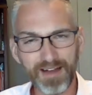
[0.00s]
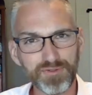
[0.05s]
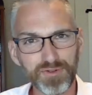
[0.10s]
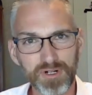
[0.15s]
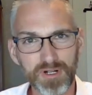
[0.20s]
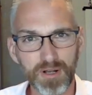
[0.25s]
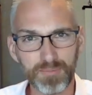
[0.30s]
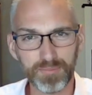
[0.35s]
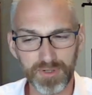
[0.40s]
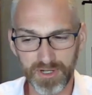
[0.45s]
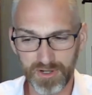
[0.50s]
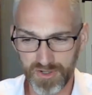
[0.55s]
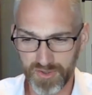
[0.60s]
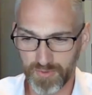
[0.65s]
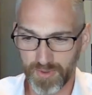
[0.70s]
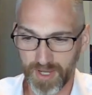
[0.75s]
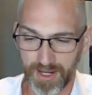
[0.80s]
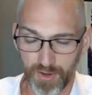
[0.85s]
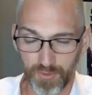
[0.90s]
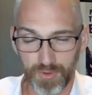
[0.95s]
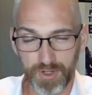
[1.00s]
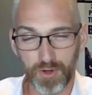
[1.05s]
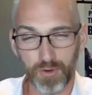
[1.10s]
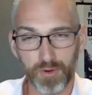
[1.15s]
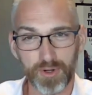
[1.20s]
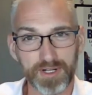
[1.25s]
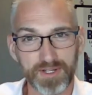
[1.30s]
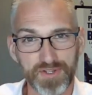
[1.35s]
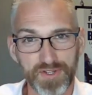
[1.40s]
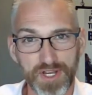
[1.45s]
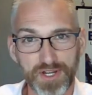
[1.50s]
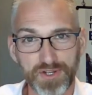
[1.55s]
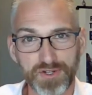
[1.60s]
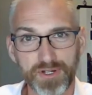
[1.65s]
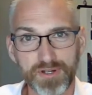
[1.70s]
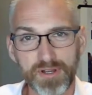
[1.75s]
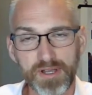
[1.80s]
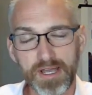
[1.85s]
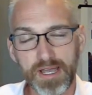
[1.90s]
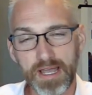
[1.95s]
After a couple years, we had a
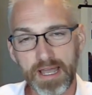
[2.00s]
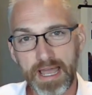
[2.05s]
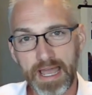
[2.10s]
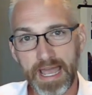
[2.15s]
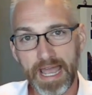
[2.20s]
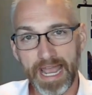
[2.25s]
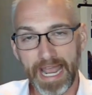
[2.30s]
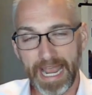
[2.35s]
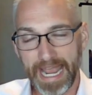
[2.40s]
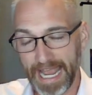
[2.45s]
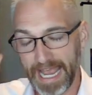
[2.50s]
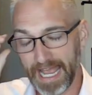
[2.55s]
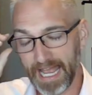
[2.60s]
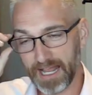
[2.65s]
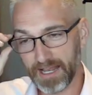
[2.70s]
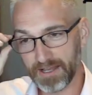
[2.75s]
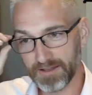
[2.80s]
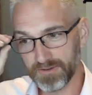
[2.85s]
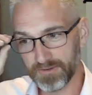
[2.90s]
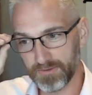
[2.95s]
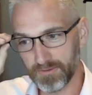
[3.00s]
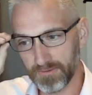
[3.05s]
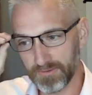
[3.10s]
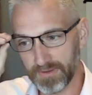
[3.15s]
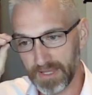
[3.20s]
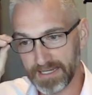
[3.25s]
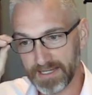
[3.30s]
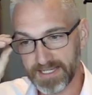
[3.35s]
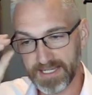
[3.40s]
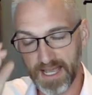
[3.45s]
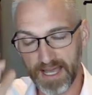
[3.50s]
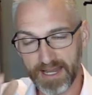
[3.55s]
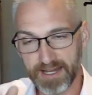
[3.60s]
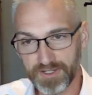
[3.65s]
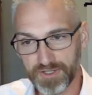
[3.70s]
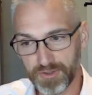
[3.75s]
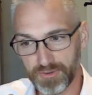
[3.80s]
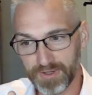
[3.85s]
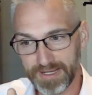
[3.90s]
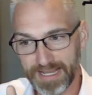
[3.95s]
reorganization, and they
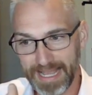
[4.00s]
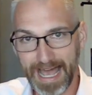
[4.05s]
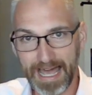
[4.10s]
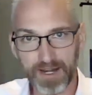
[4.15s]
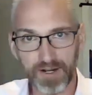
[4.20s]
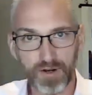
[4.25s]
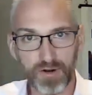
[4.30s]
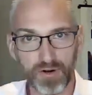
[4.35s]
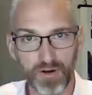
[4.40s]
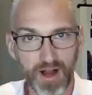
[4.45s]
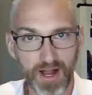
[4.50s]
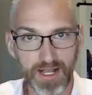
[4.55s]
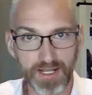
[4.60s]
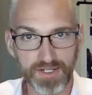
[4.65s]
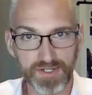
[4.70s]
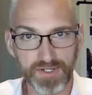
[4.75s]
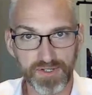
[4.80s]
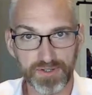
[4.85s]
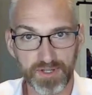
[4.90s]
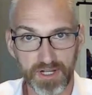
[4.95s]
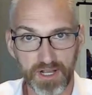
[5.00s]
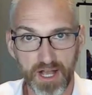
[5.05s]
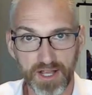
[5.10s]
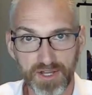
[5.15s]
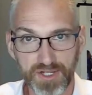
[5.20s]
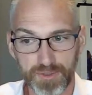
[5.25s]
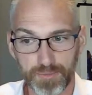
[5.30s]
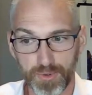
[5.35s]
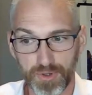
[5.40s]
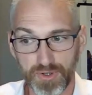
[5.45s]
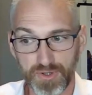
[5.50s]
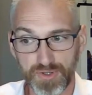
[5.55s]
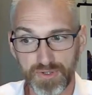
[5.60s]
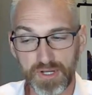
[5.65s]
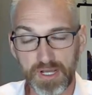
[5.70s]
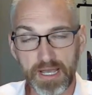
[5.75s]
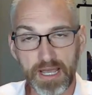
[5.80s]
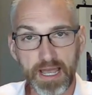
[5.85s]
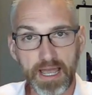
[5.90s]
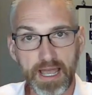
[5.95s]
decided to categorize the
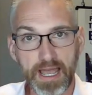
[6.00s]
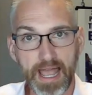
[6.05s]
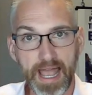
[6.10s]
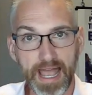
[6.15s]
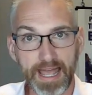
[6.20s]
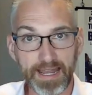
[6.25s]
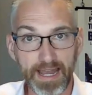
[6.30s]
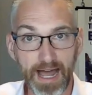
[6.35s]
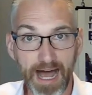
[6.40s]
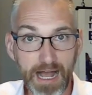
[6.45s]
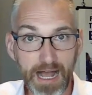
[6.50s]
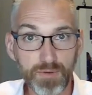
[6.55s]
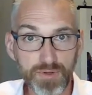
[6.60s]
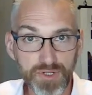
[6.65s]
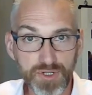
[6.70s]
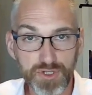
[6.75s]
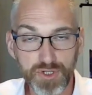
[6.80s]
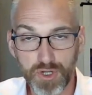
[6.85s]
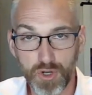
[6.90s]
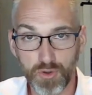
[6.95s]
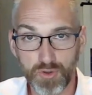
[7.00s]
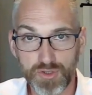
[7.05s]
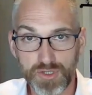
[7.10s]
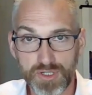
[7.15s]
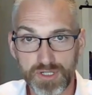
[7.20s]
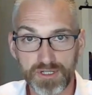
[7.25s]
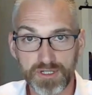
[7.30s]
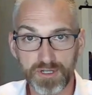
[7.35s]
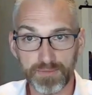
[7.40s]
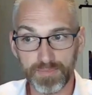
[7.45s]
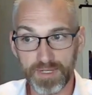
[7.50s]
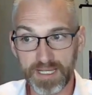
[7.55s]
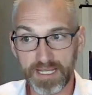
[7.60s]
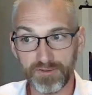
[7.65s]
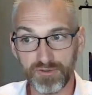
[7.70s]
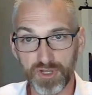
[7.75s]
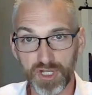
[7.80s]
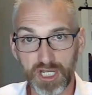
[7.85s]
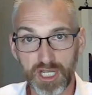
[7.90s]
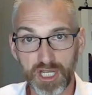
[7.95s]
customers and i was chosen to
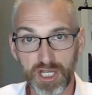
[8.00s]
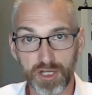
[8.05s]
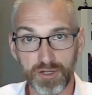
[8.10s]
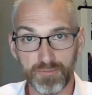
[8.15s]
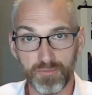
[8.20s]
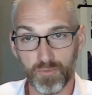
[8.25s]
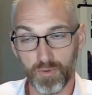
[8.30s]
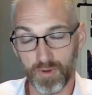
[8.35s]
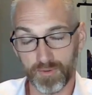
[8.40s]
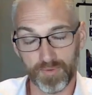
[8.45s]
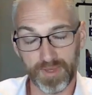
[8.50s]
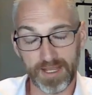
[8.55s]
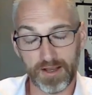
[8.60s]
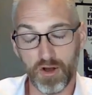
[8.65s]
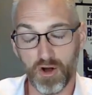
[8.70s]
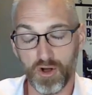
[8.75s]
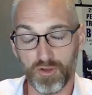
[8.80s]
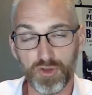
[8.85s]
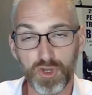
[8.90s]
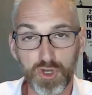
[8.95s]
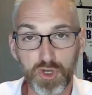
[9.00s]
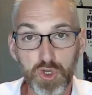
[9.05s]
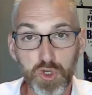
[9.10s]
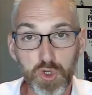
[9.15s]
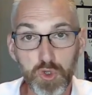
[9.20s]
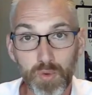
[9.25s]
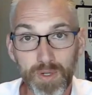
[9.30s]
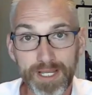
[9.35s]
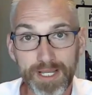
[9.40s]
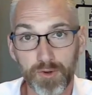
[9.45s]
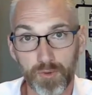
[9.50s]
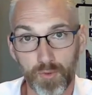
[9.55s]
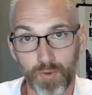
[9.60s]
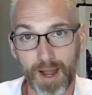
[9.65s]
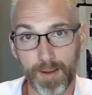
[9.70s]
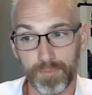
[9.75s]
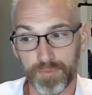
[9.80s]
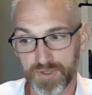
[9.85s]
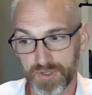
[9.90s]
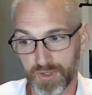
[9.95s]
be the what they called the new in
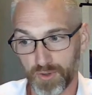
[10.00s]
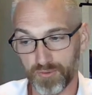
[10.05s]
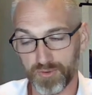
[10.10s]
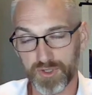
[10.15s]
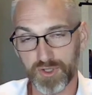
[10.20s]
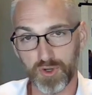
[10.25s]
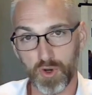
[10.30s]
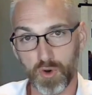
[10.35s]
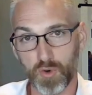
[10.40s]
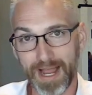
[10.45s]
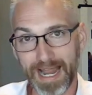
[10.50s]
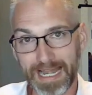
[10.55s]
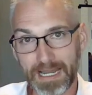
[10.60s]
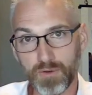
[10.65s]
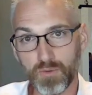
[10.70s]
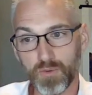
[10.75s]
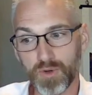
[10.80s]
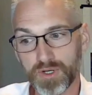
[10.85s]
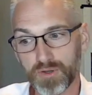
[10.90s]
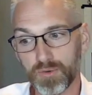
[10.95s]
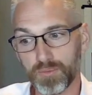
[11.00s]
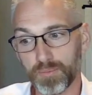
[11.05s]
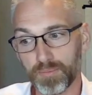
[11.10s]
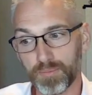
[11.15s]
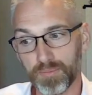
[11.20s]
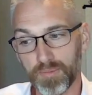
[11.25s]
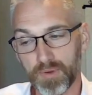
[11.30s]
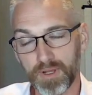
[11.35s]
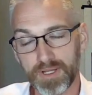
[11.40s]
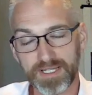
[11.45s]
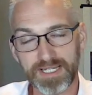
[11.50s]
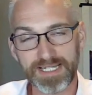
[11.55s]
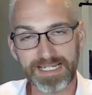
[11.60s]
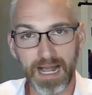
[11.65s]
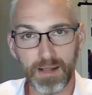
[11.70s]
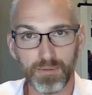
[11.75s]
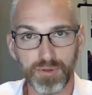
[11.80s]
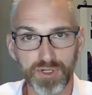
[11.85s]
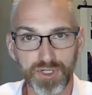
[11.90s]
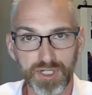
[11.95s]
rep so so anyone who
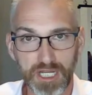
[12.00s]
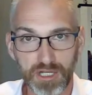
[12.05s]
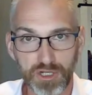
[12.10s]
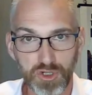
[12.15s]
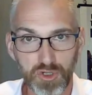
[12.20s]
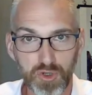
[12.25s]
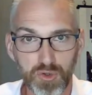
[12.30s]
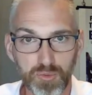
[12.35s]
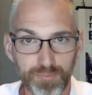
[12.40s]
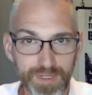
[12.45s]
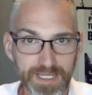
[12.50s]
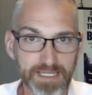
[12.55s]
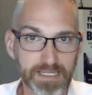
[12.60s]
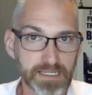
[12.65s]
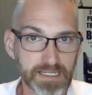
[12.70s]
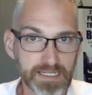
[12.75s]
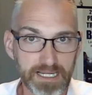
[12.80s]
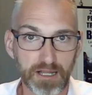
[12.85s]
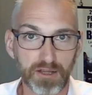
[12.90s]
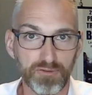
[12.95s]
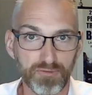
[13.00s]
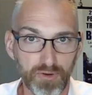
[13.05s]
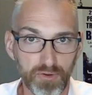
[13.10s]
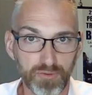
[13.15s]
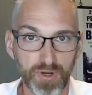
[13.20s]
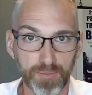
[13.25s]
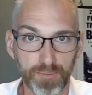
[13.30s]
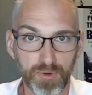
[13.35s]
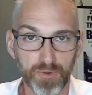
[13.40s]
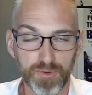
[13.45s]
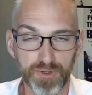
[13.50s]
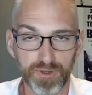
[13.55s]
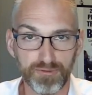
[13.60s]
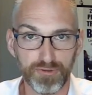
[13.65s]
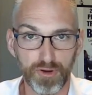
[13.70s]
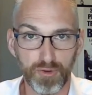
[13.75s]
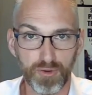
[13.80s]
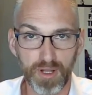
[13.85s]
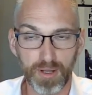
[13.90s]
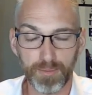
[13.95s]
established a new business telephone number with
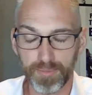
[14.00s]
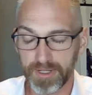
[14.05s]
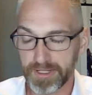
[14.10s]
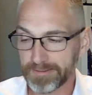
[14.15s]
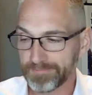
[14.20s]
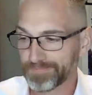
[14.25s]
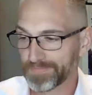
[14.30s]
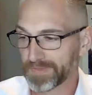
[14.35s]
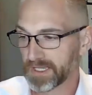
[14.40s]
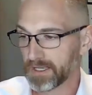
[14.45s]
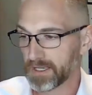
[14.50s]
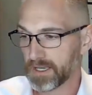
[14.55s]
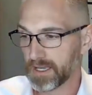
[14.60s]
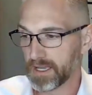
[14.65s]
the phone company